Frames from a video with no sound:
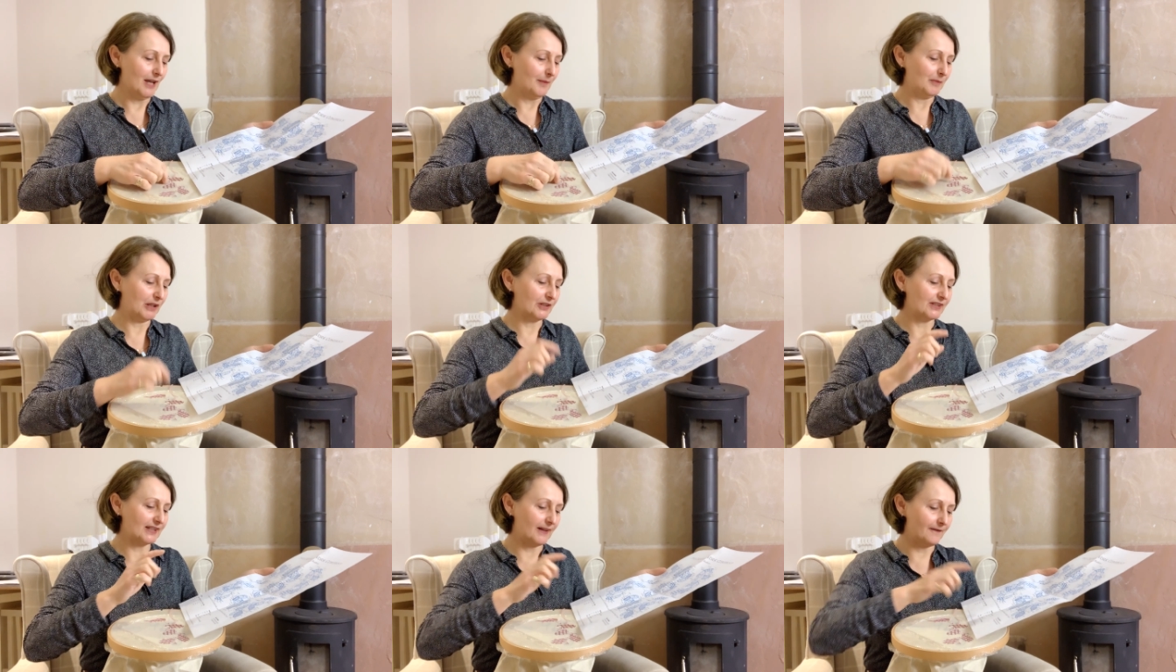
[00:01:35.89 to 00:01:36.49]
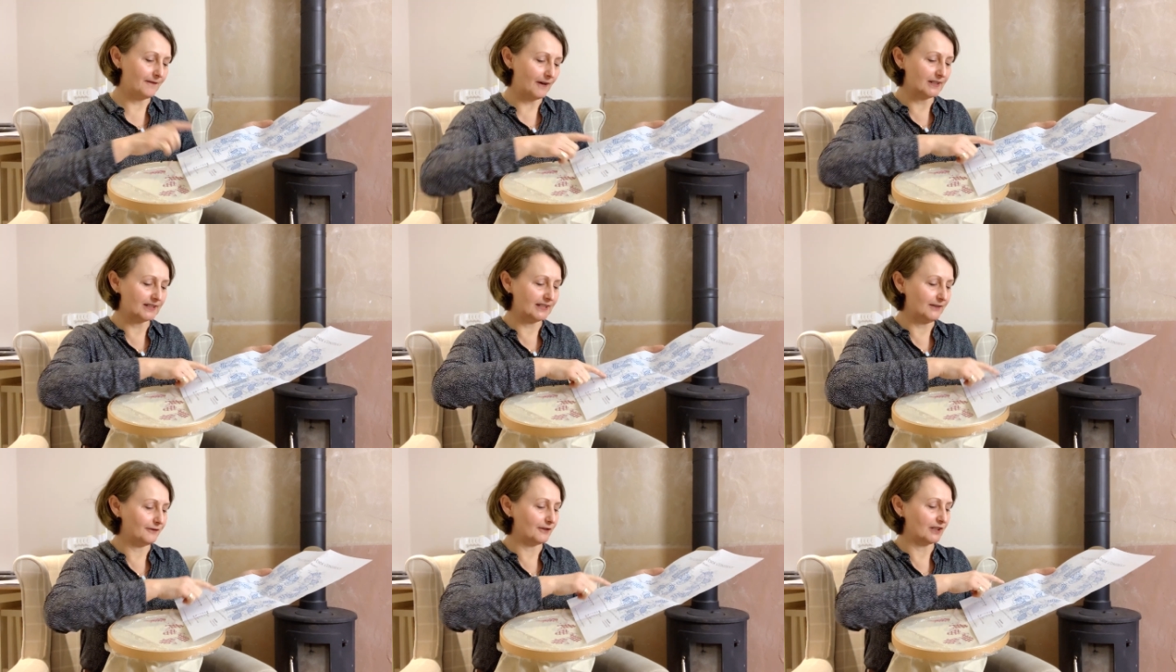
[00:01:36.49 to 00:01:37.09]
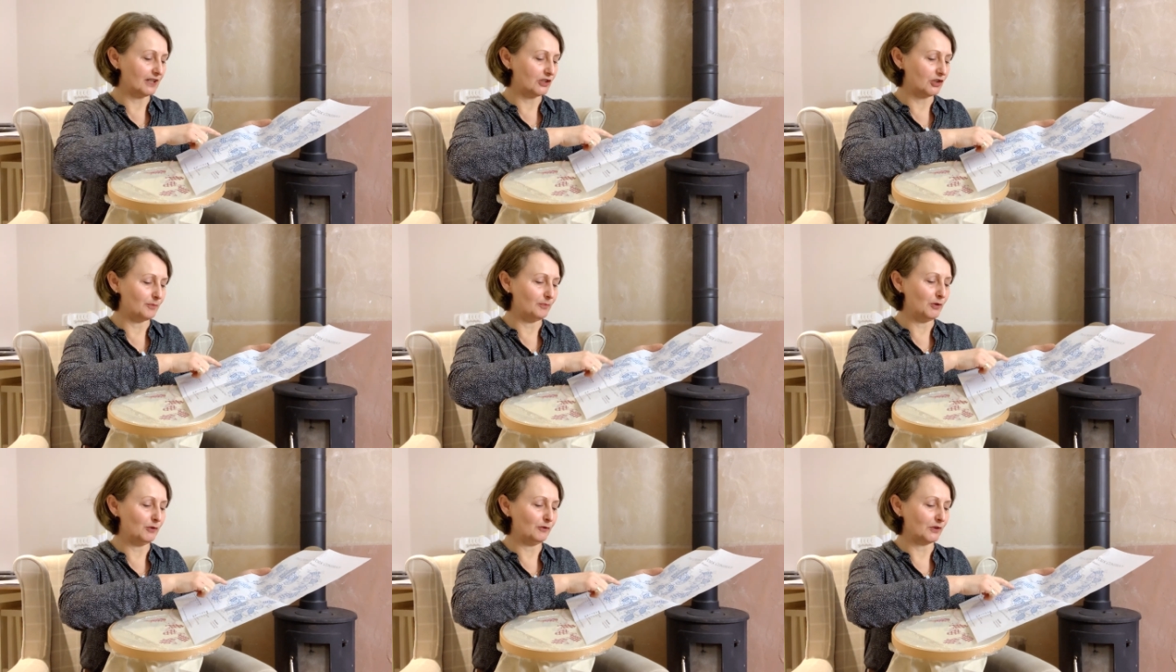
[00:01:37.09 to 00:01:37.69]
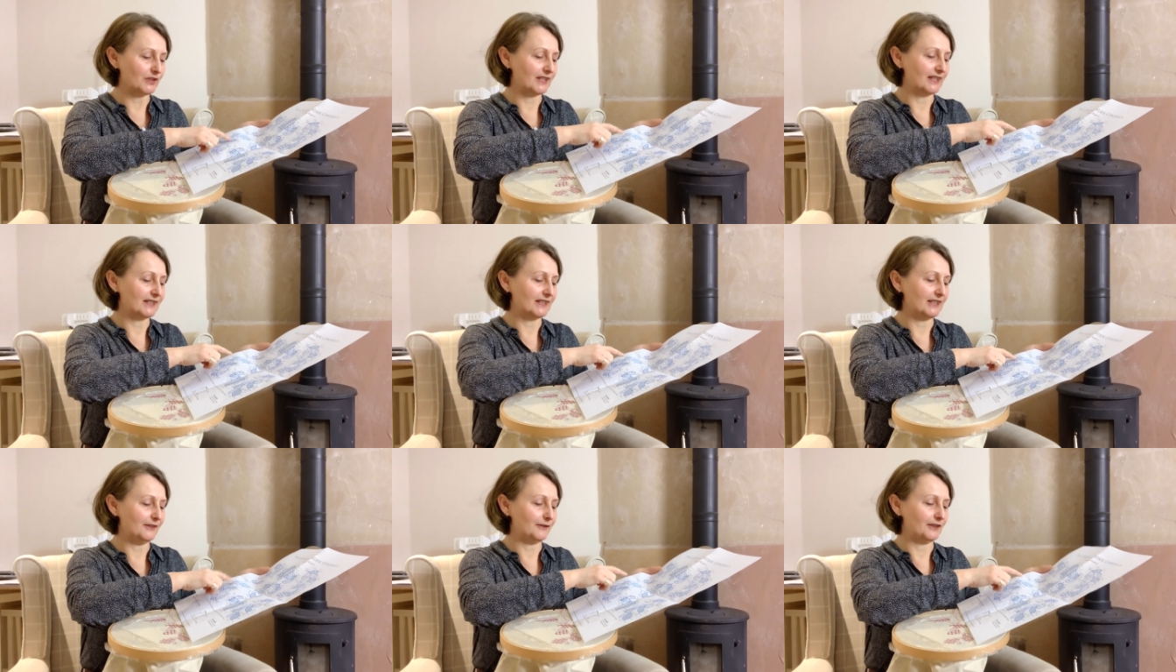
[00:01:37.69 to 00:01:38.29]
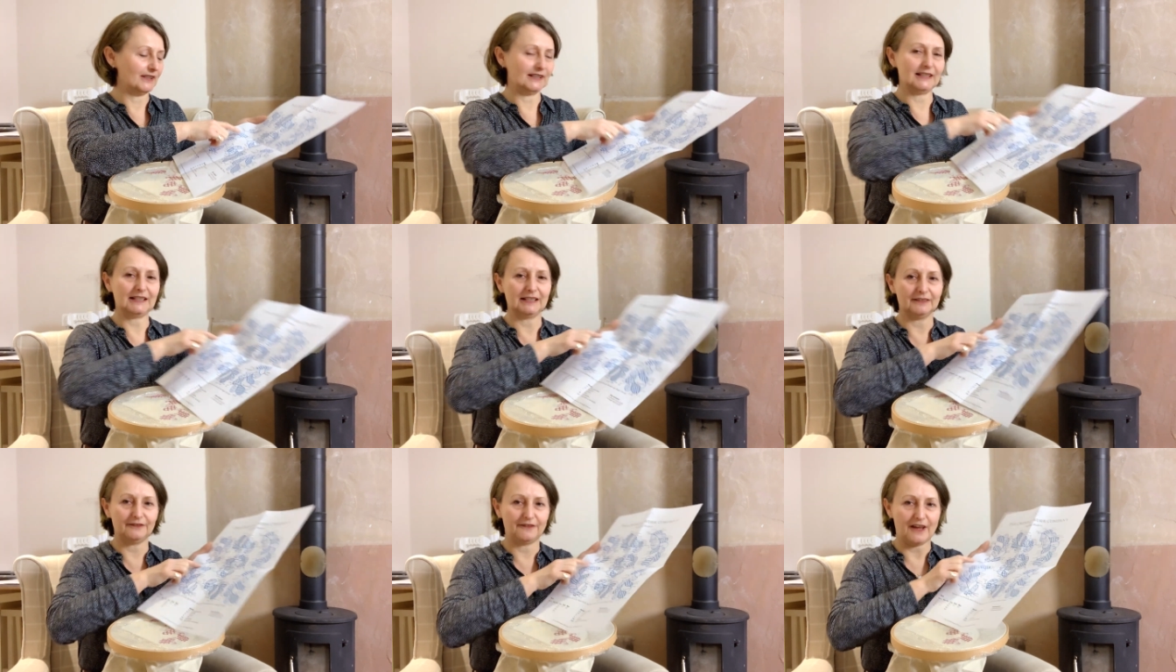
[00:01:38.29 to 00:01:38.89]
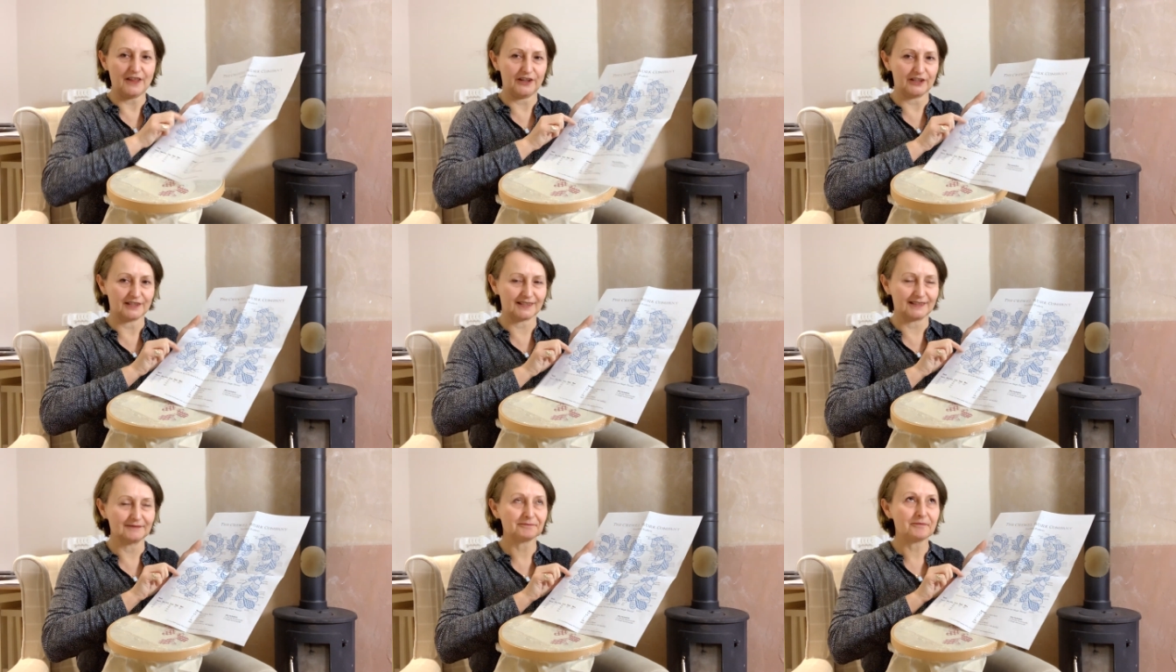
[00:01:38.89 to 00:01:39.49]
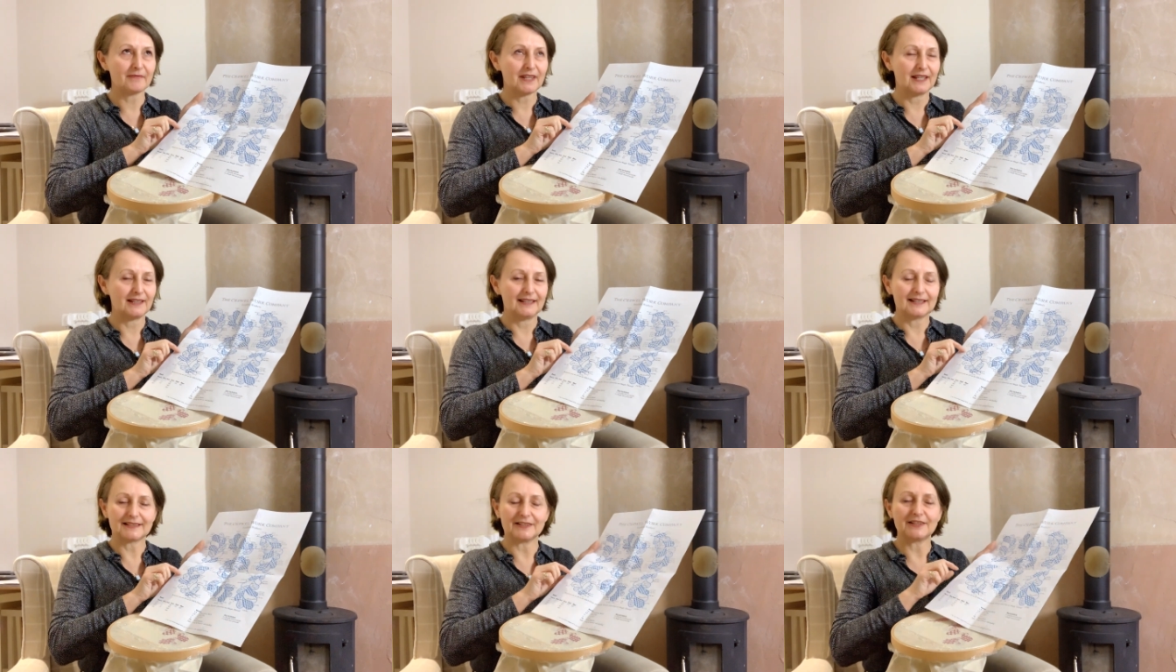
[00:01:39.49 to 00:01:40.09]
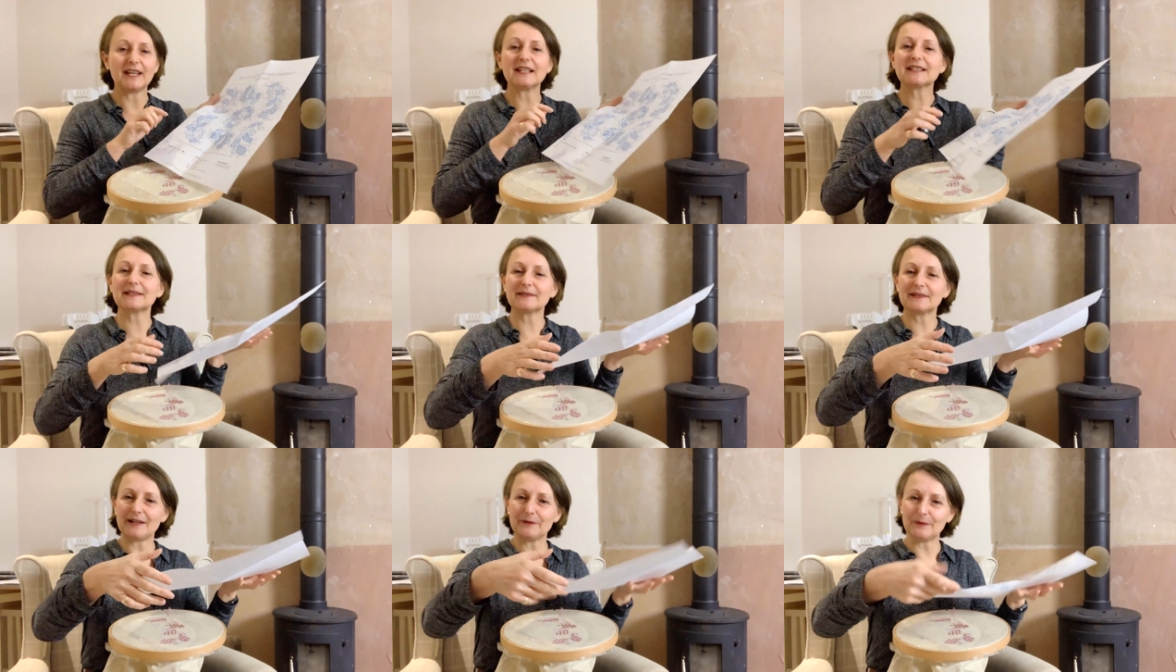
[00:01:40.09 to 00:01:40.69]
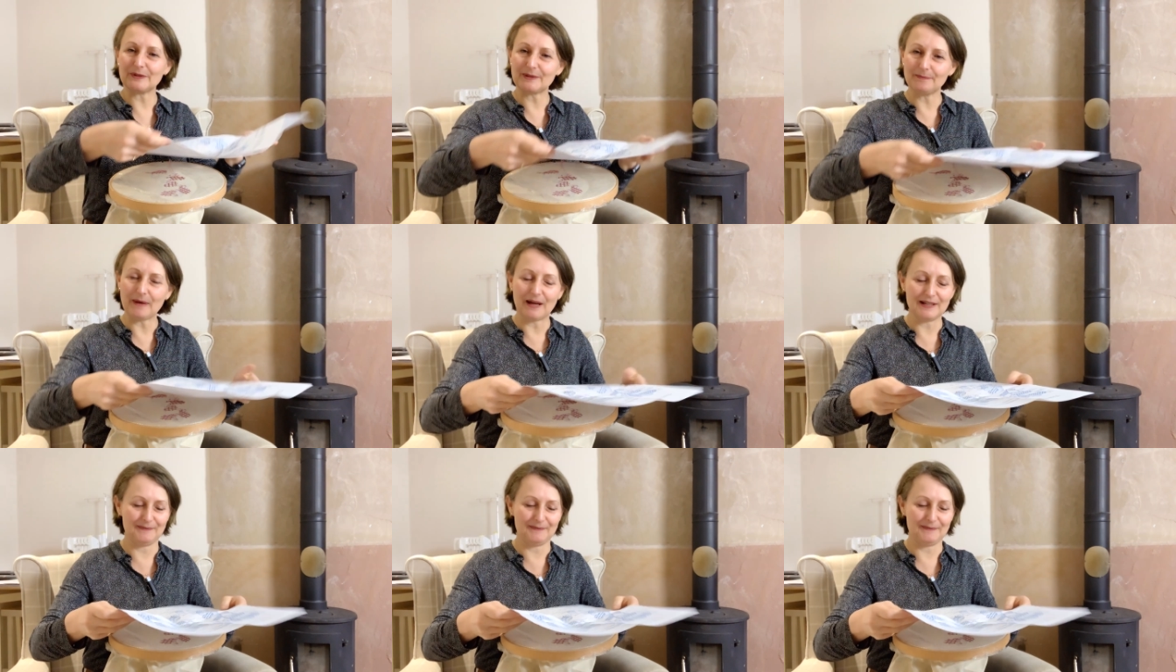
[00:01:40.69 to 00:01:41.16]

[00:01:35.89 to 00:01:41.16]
because they're very different as you move on to the different little feathers. So that's that was my